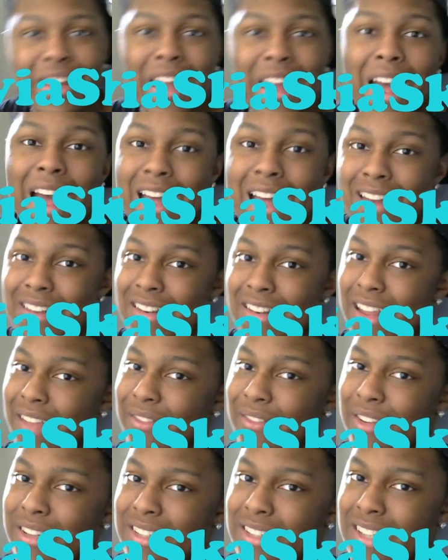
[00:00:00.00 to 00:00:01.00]
At
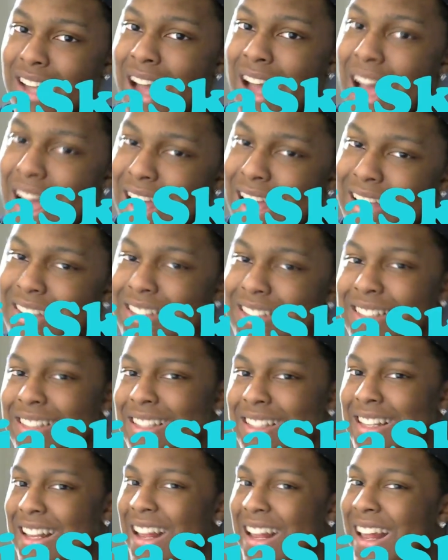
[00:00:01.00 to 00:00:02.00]
NaviaSkies.
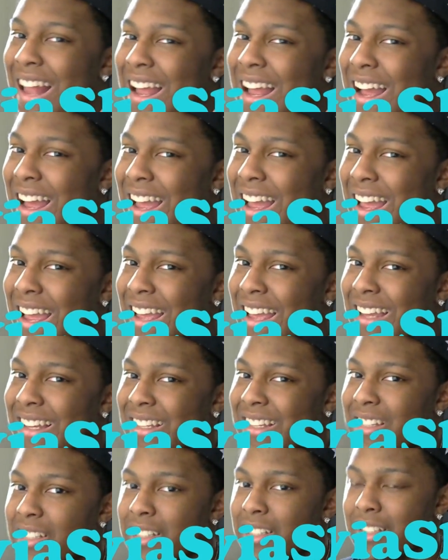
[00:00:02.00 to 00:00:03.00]

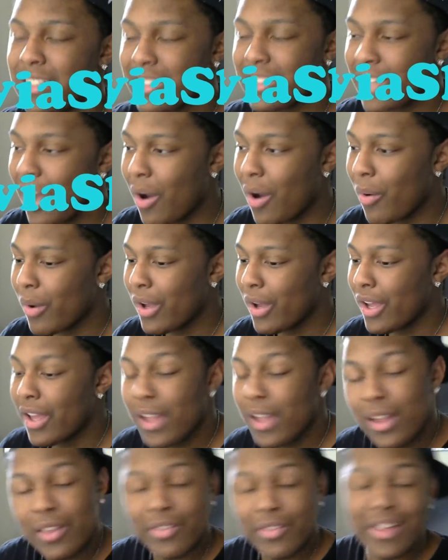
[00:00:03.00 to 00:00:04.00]
So,
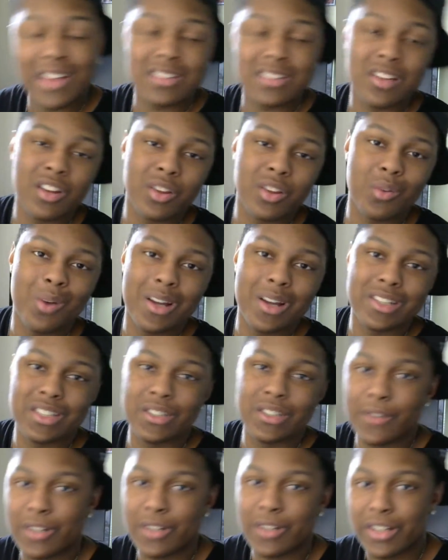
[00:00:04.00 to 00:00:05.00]
that's all the
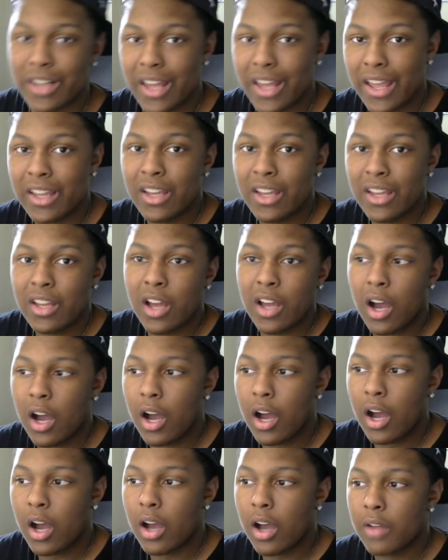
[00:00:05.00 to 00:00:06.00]
questions for today.
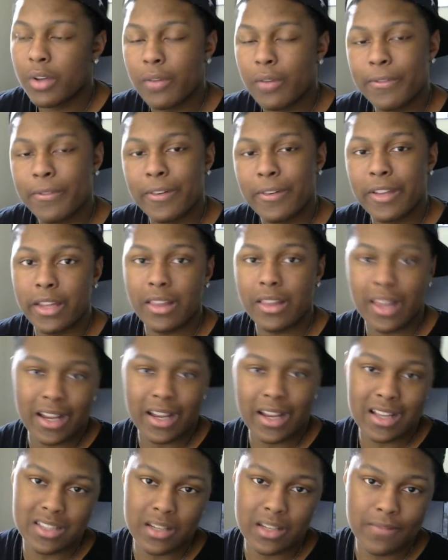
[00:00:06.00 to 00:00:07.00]
Uh, don't forget, like
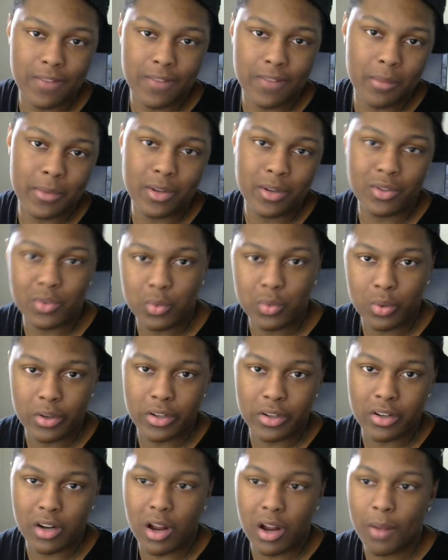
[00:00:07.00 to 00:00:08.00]
I said, follow me on
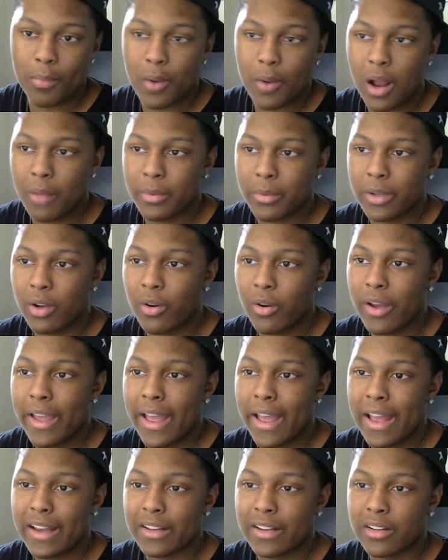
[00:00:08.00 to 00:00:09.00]
Twitter. I'll probably go
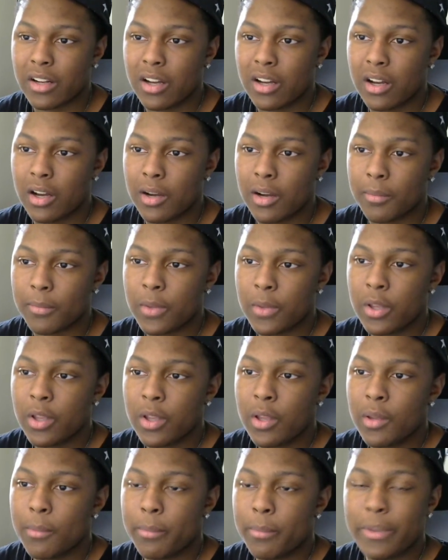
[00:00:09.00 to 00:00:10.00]
ahead and, um,
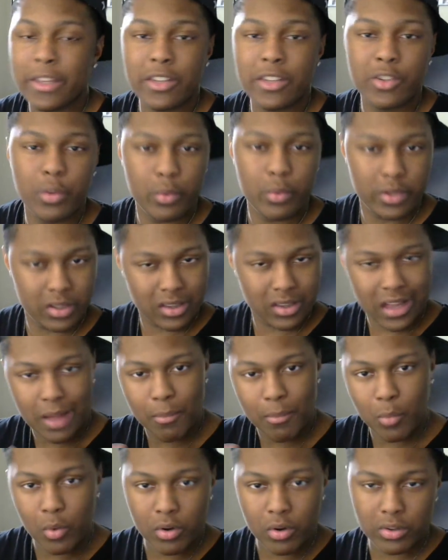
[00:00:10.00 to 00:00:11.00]
be doing a lot
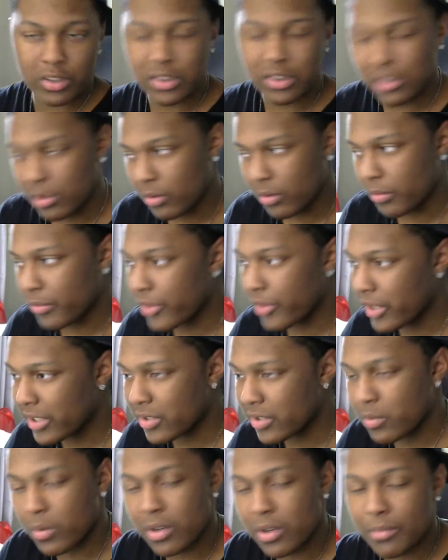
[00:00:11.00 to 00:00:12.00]
more of the little
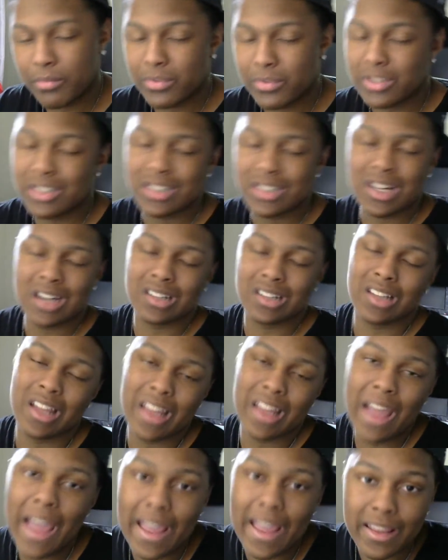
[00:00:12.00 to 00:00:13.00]
things where I'm just kind of like,
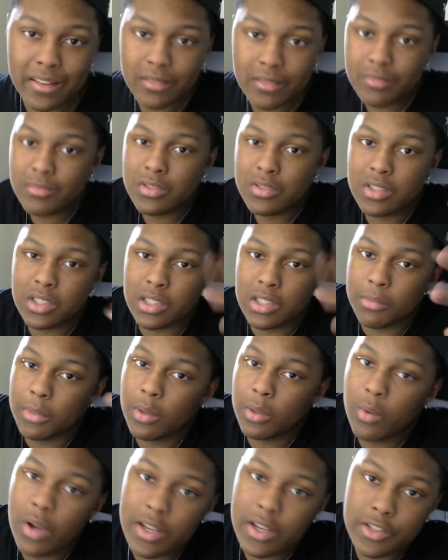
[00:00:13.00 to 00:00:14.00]
hey, send me
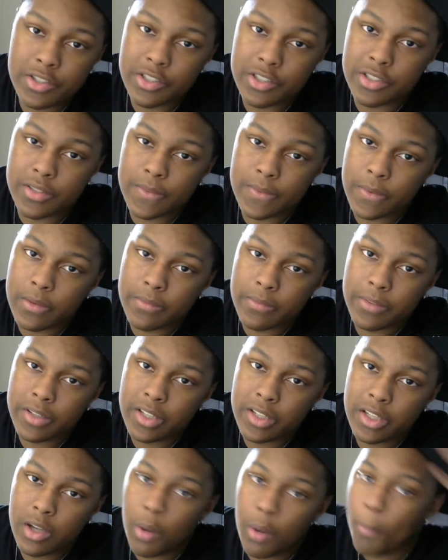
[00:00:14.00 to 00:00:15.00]
questions for a
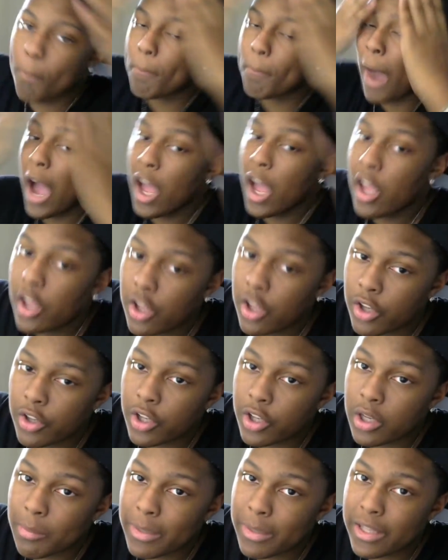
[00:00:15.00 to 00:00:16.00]
video.
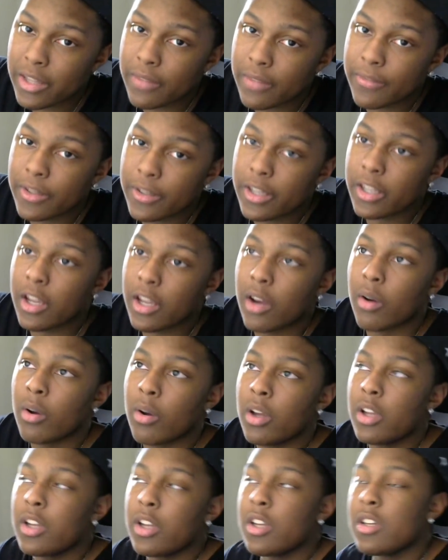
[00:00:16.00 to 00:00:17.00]
You could be in the video.
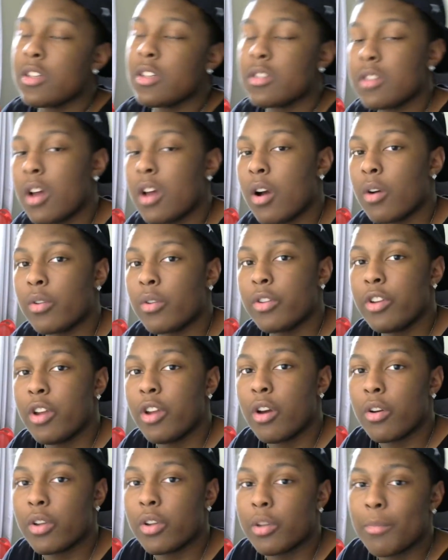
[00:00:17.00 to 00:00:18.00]
So, you
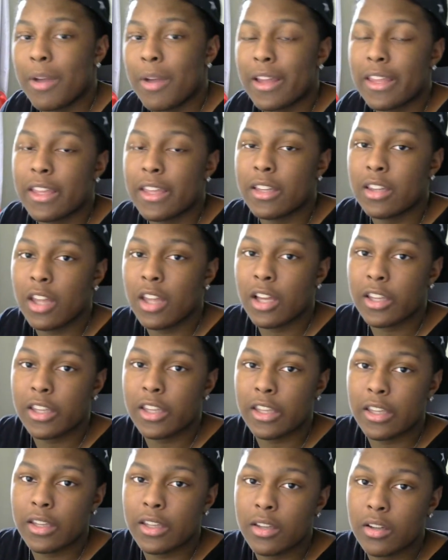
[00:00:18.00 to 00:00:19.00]
know, you might get
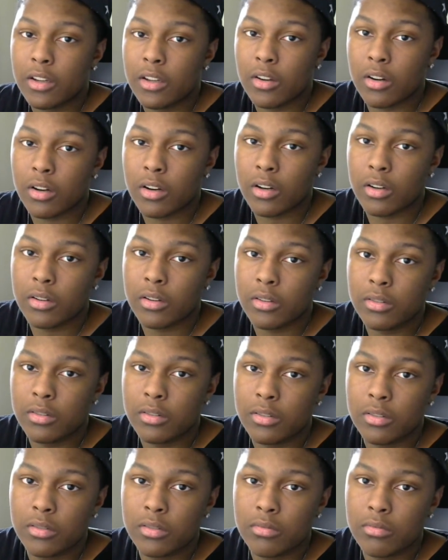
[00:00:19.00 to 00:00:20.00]
lucky or
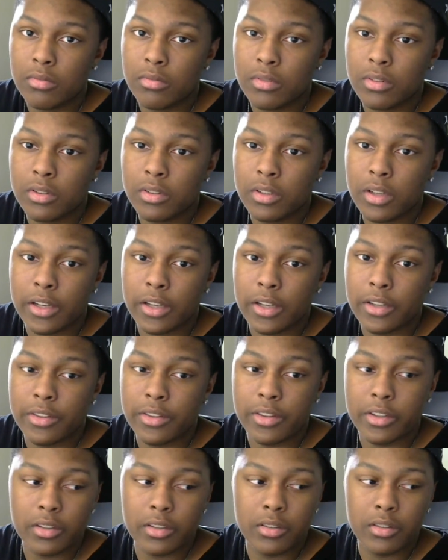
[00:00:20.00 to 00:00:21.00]

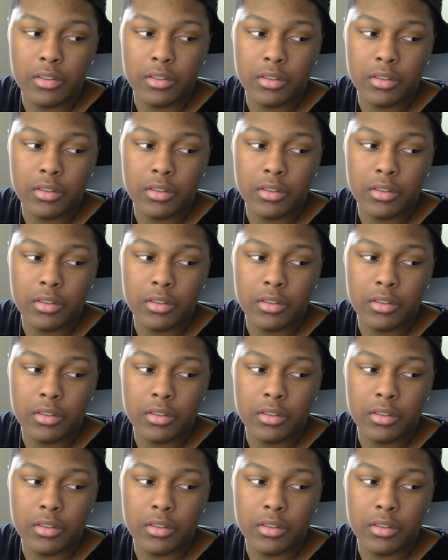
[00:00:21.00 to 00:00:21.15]
anything.